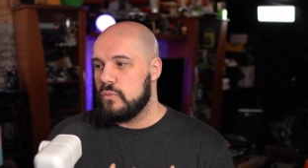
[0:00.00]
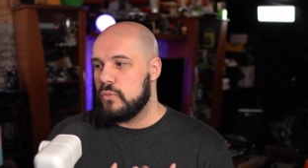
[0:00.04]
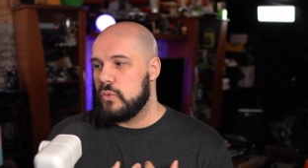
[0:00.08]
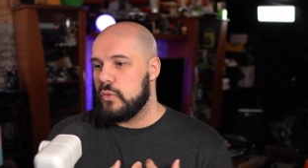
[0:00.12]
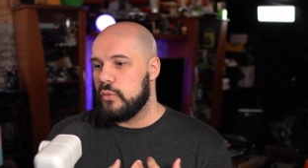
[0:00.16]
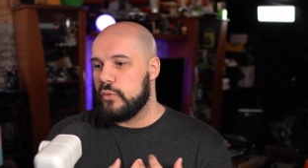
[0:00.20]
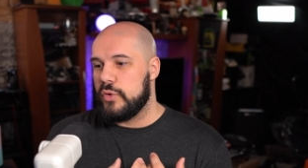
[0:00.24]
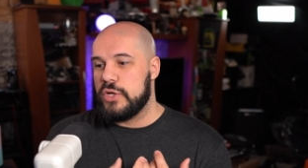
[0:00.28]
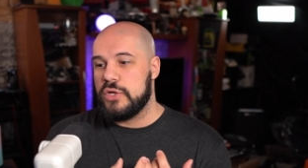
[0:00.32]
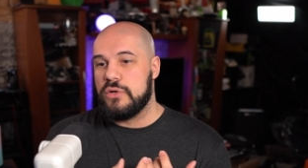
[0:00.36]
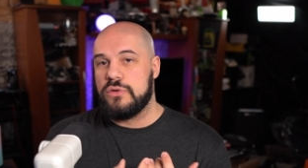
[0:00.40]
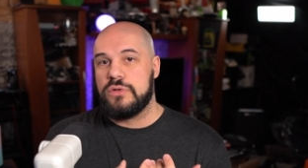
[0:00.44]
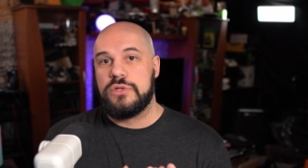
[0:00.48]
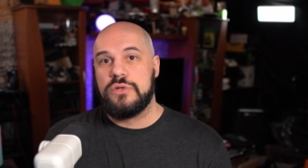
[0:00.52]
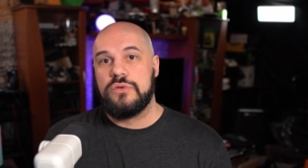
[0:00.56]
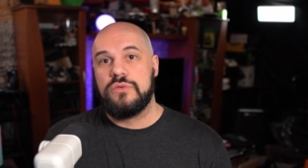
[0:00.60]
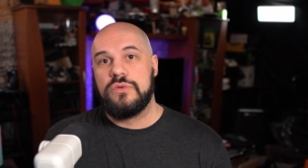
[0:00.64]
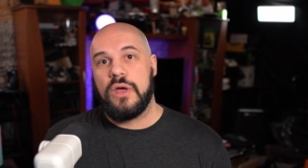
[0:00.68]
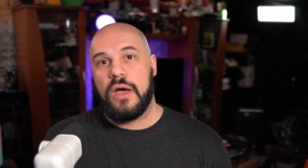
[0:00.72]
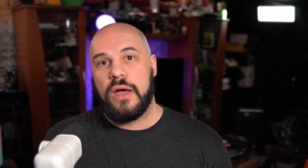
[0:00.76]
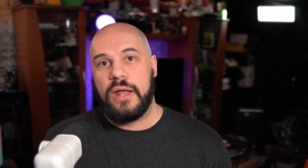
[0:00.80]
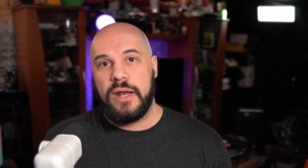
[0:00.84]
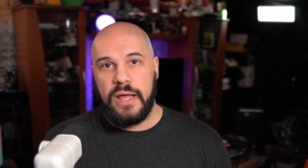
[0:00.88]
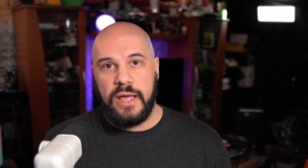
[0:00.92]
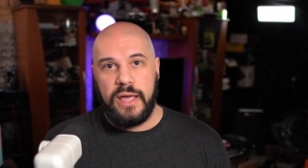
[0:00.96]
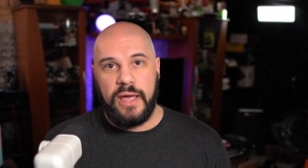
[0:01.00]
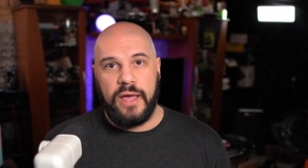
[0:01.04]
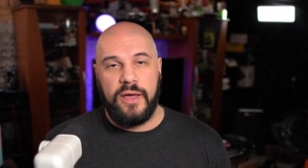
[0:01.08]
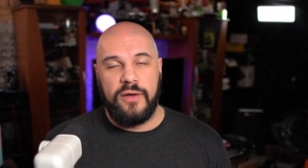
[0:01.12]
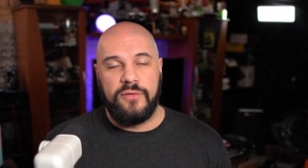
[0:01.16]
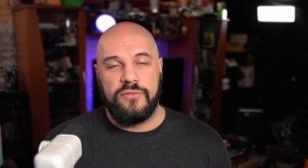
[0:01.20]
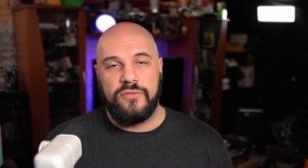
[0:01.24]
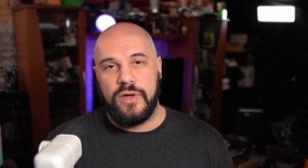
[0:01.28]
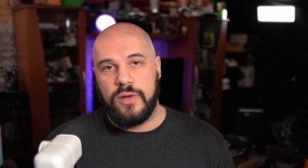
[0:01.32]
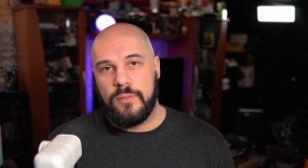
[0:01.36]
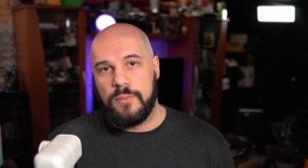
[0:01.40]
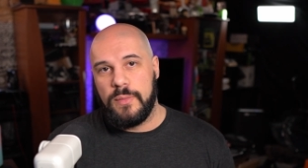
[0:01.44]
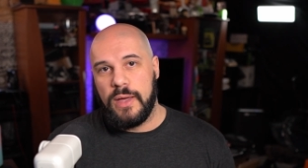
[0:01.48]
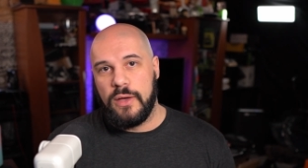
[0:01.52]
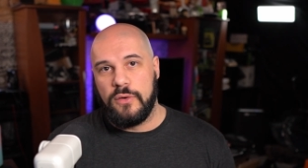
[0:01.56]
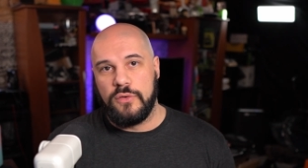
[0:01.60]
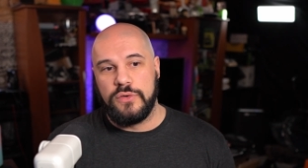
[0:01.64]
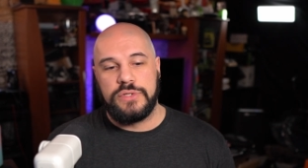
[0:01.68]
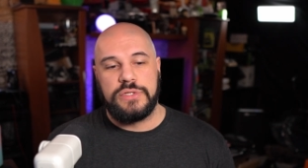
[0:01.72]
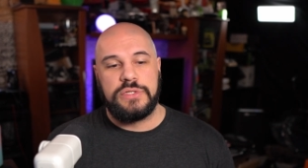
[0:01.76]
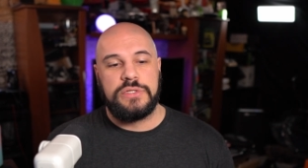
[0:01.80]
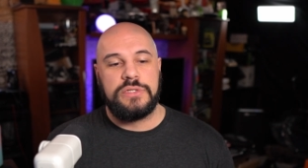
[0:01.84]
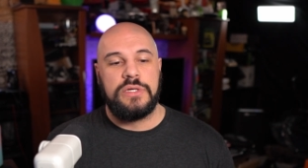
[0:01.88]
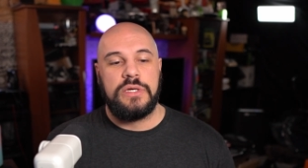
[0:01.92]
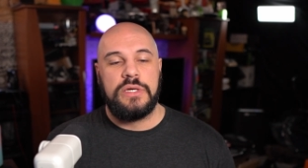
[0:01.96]
when you do not have a
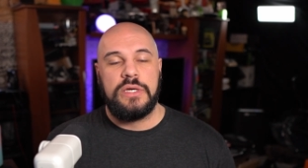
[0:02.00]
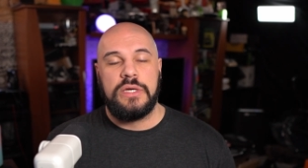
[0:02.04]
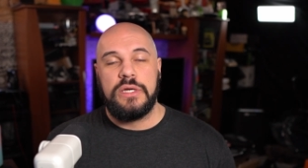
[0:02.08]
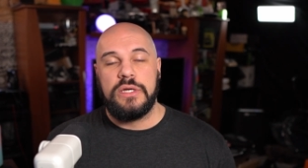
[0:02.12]
mouse